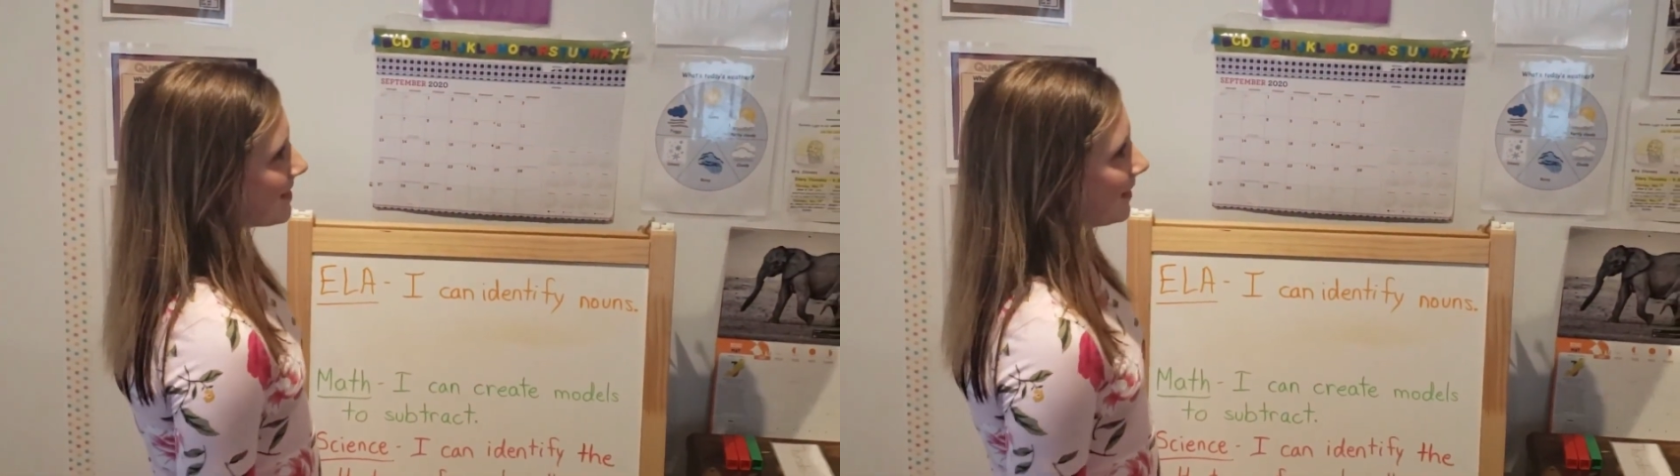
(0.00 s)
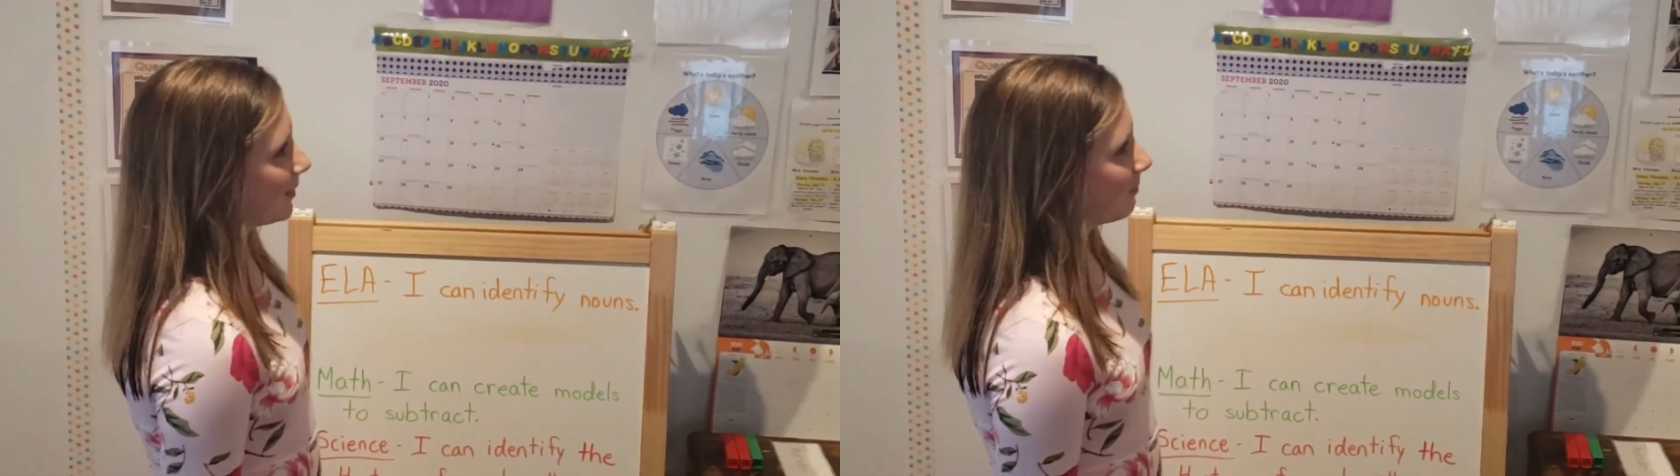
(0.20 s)

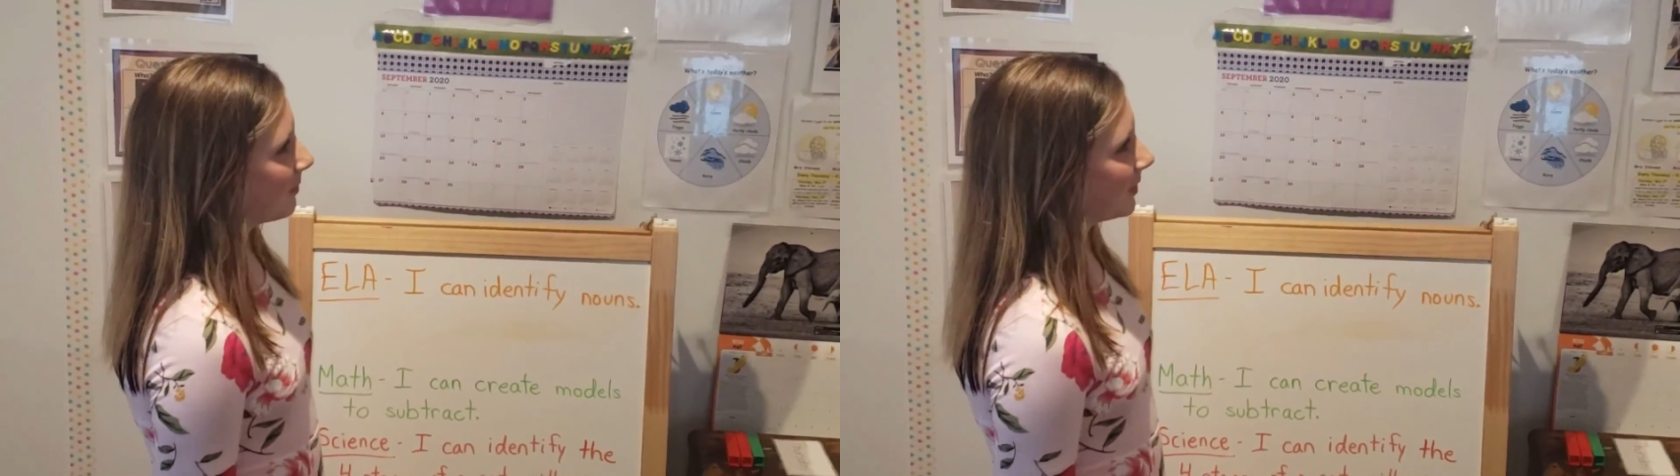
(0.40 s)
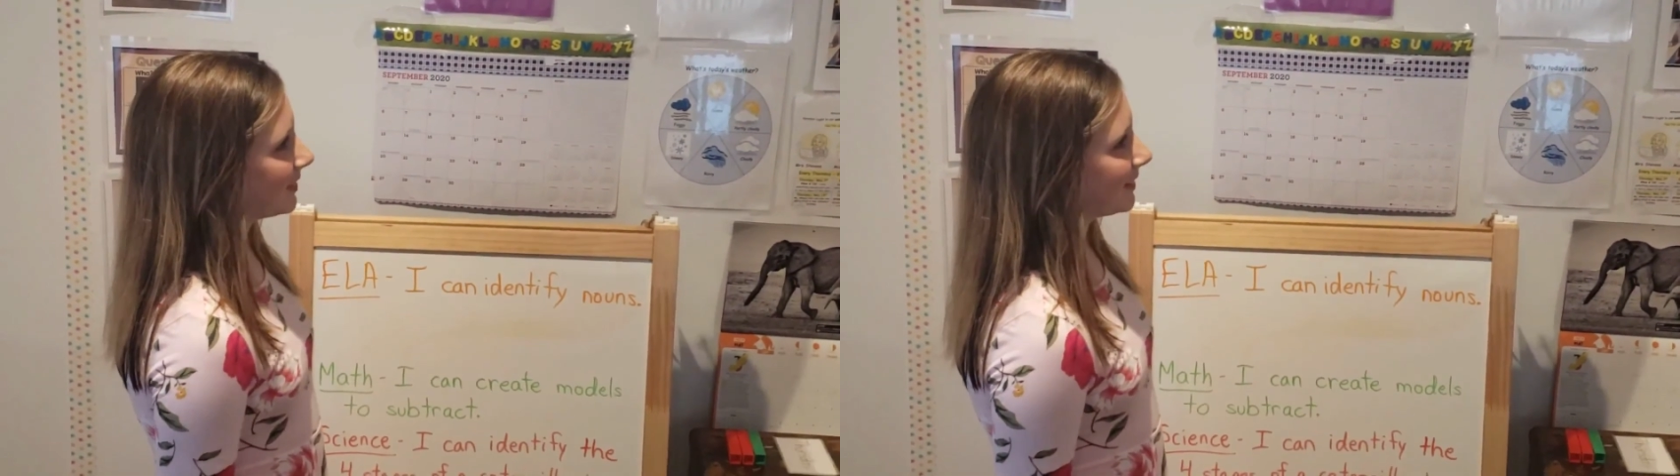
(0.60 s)
and
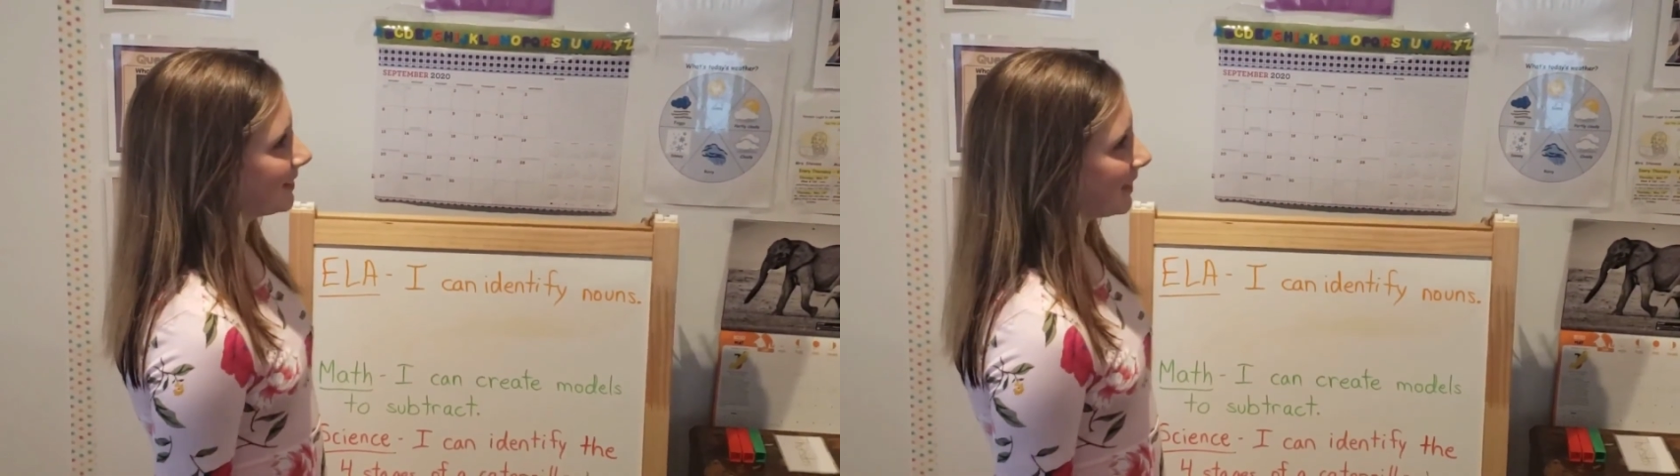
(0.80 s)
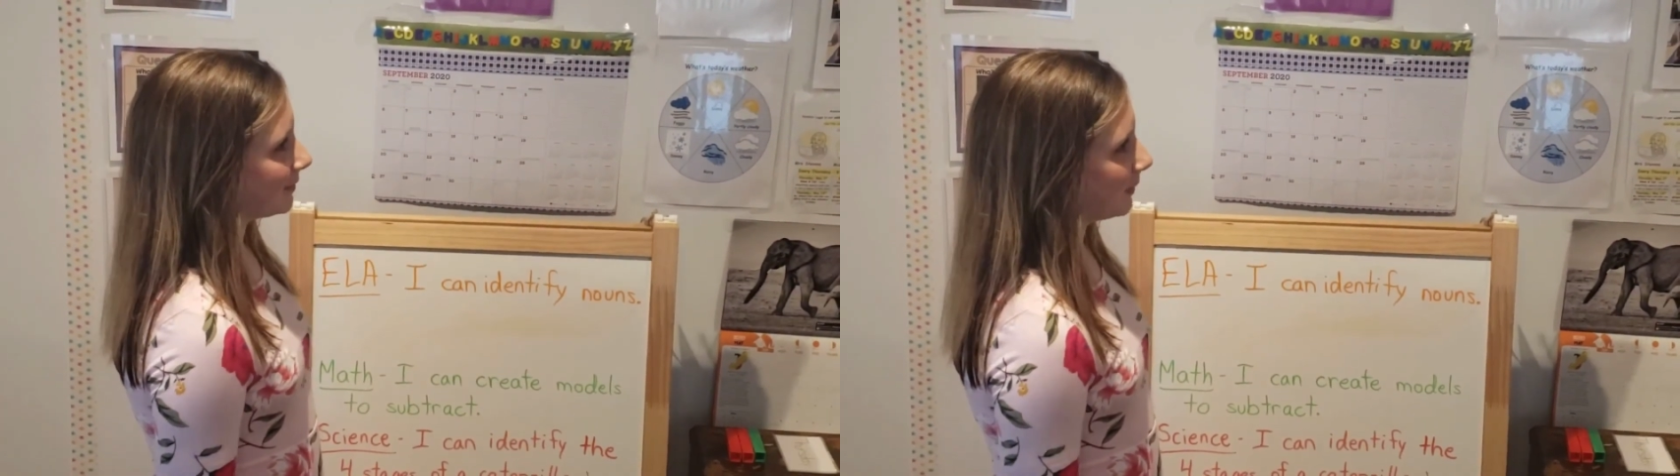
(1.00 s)

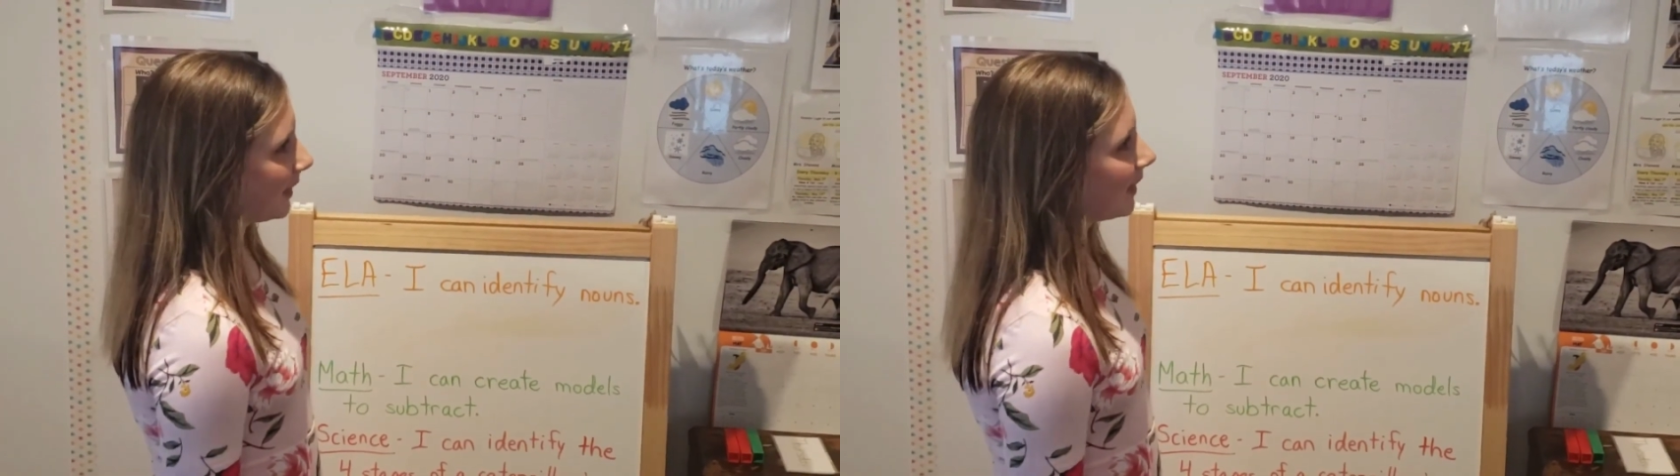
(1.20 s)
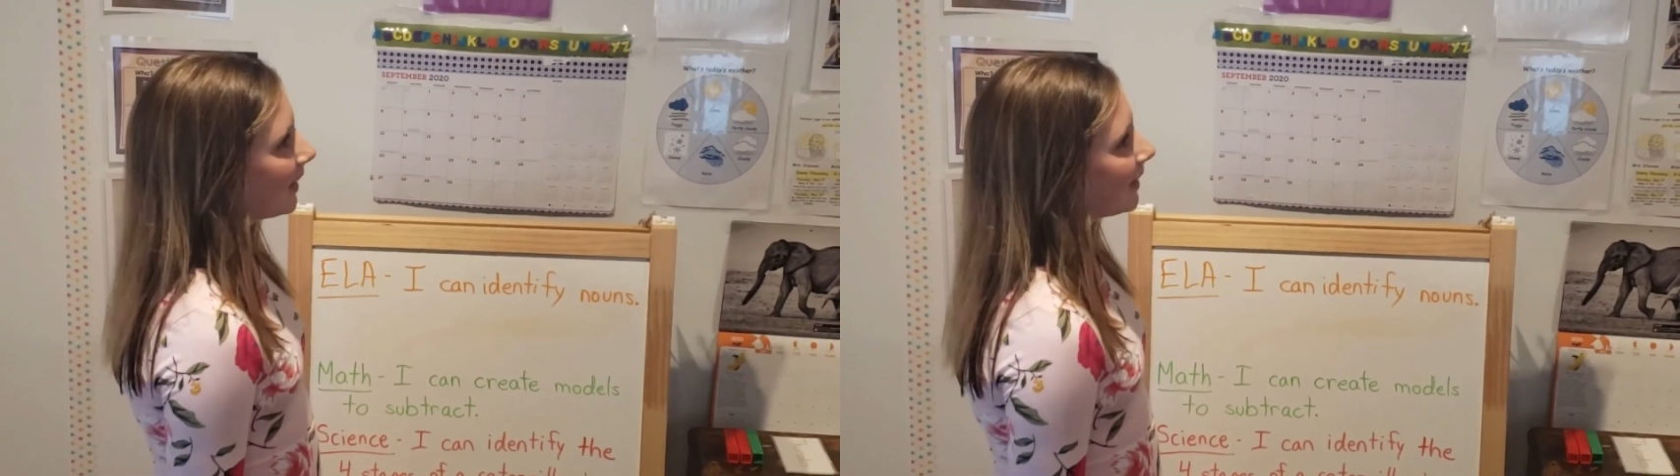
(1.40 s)
emotions as me.